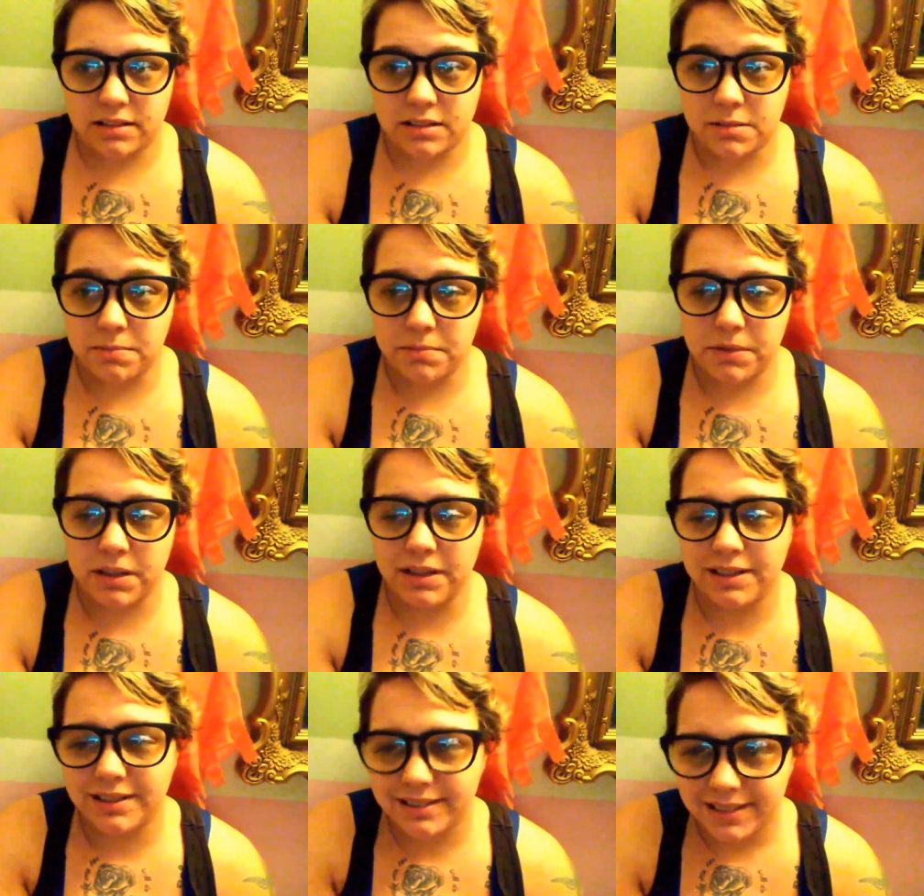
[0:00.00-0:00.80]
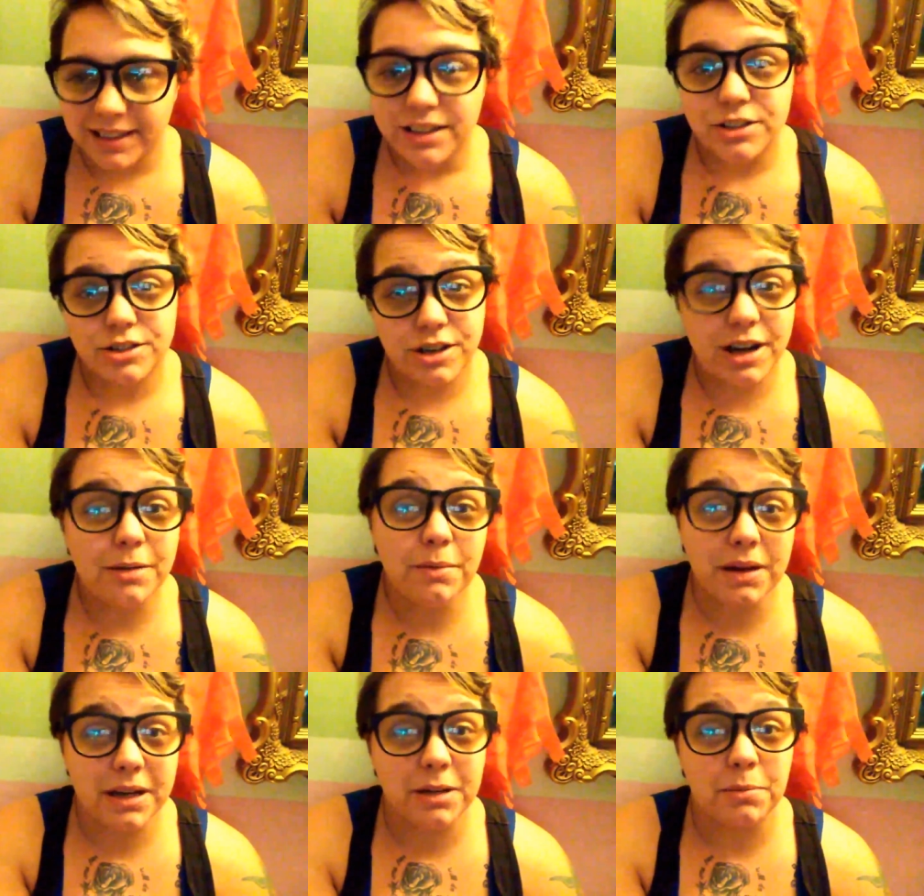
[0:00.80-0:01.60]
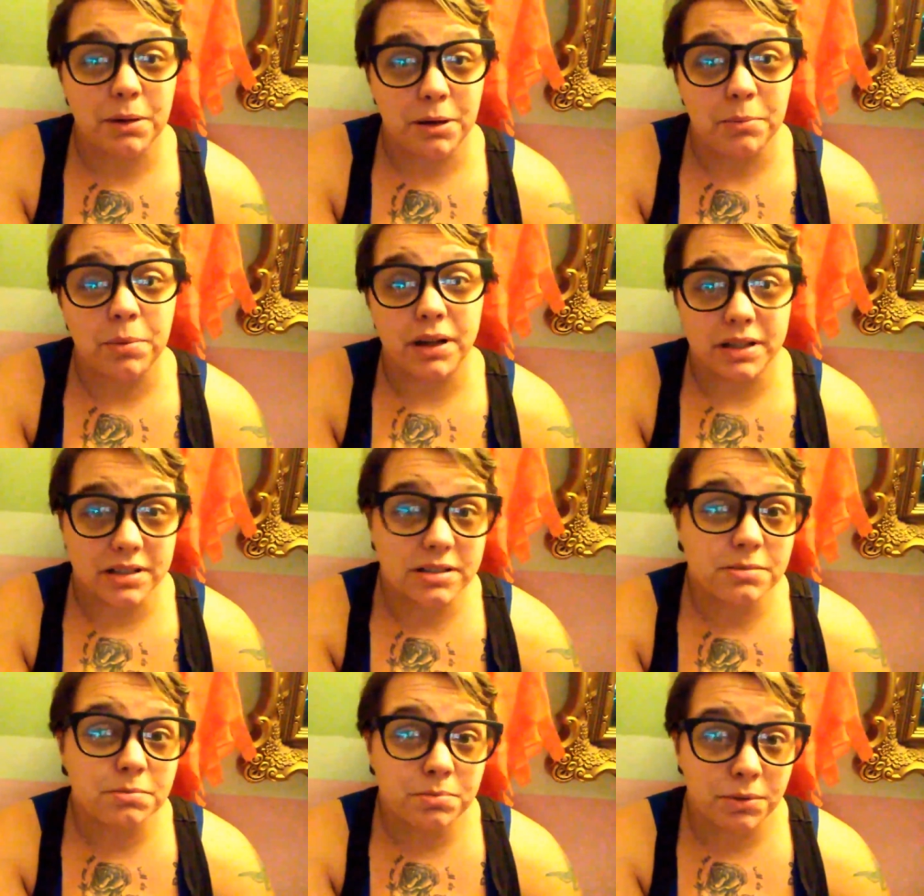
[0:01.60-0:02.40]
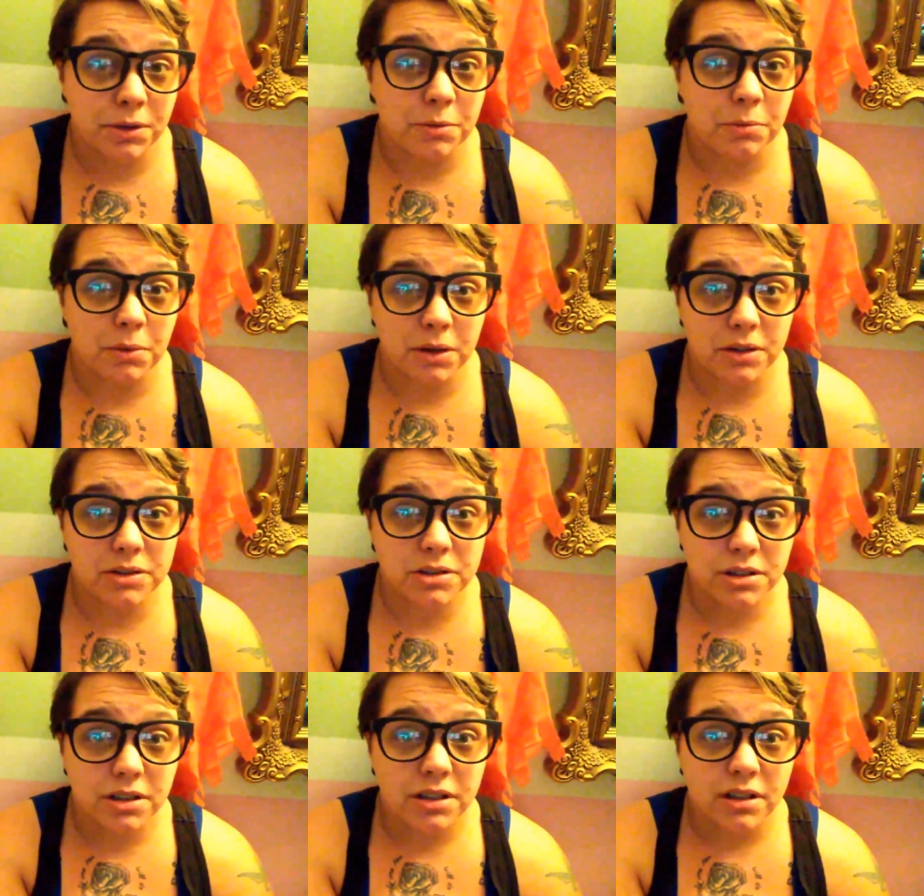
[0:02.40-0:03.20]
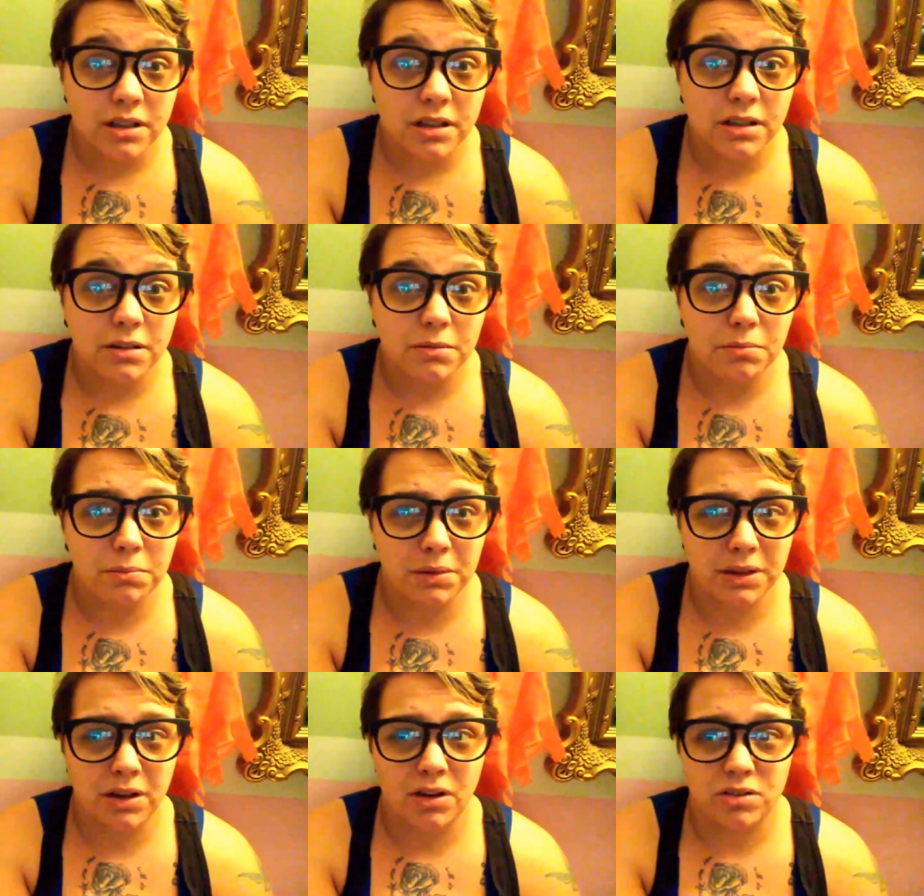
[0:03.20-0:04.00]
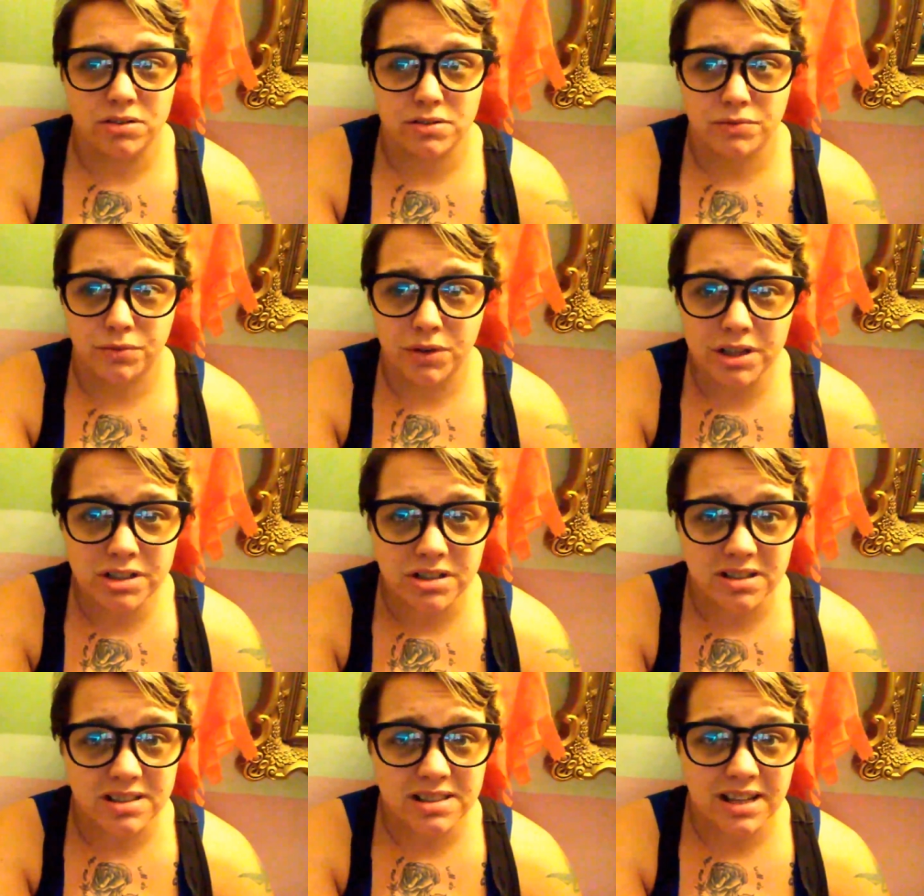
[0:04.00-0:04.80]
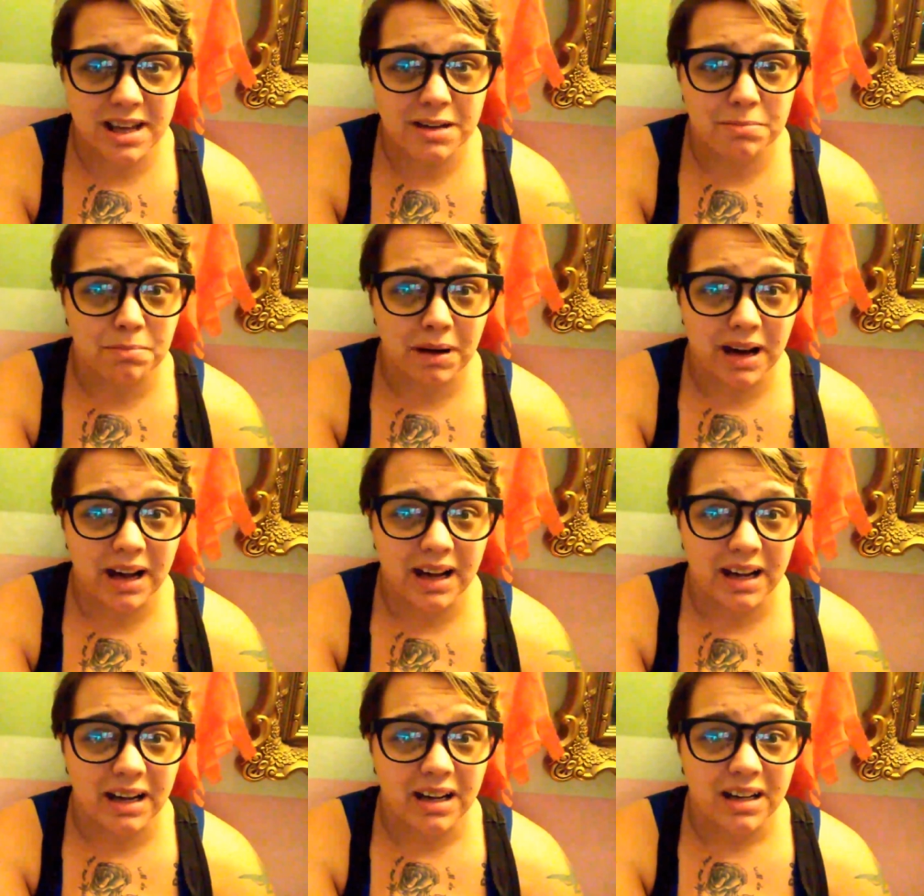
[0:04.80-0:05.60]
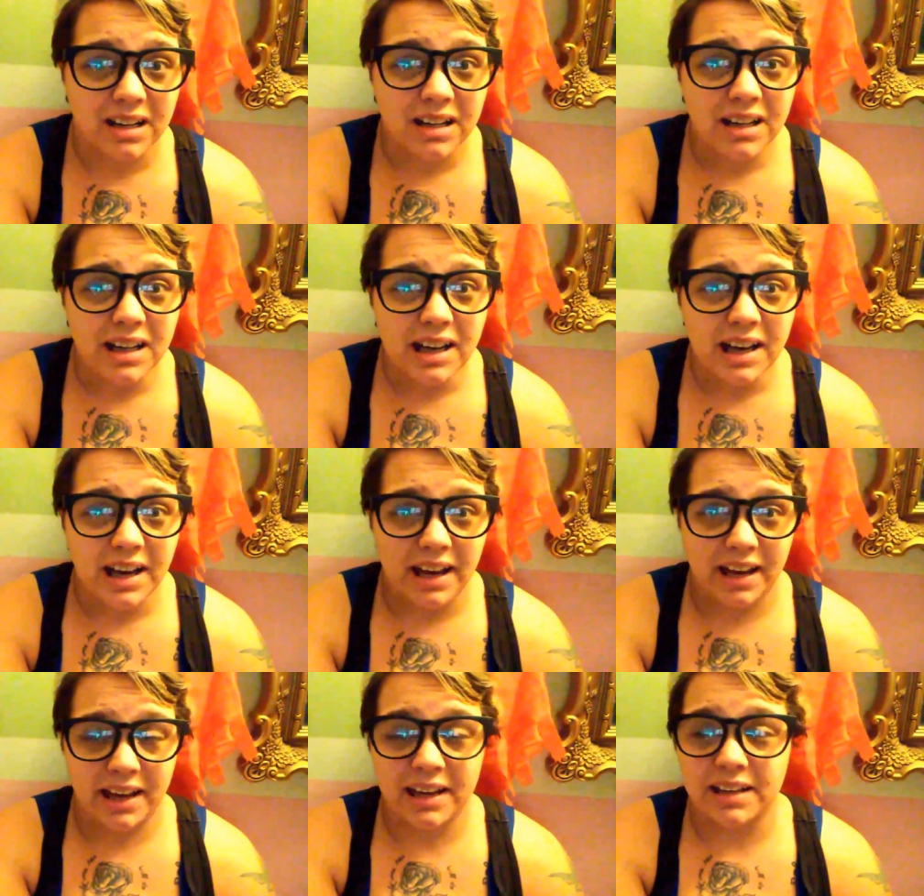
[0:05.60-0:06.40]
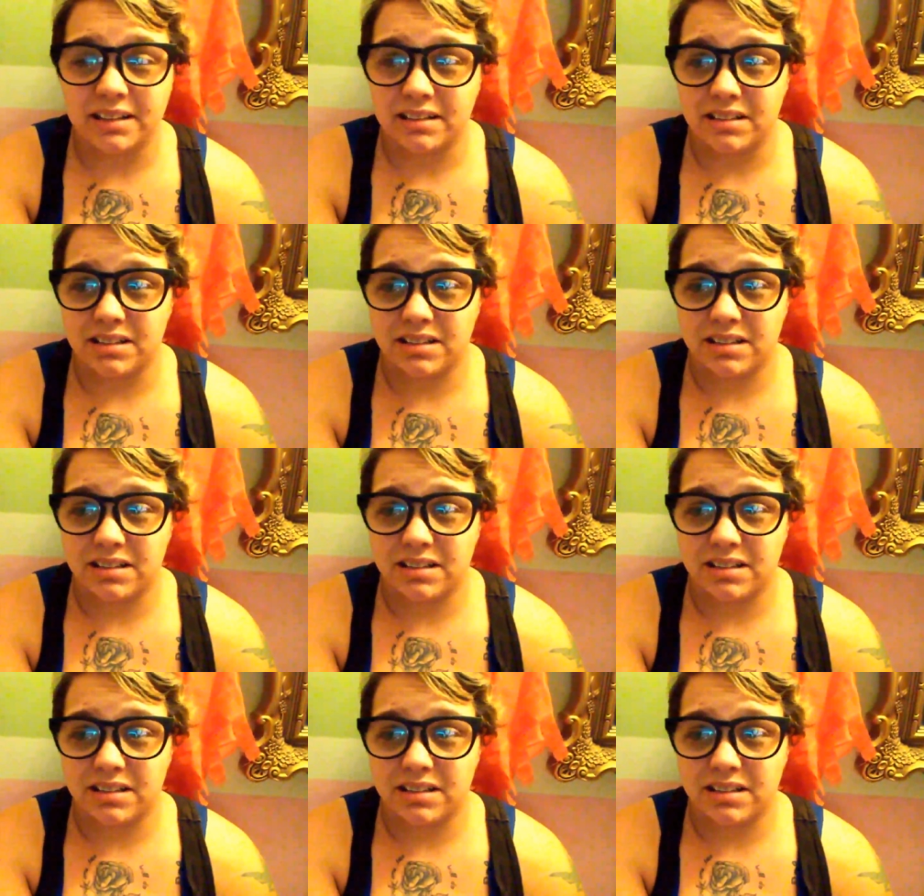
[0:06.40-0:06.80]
to try to make it a better place, pretty much. Because if we just stand by and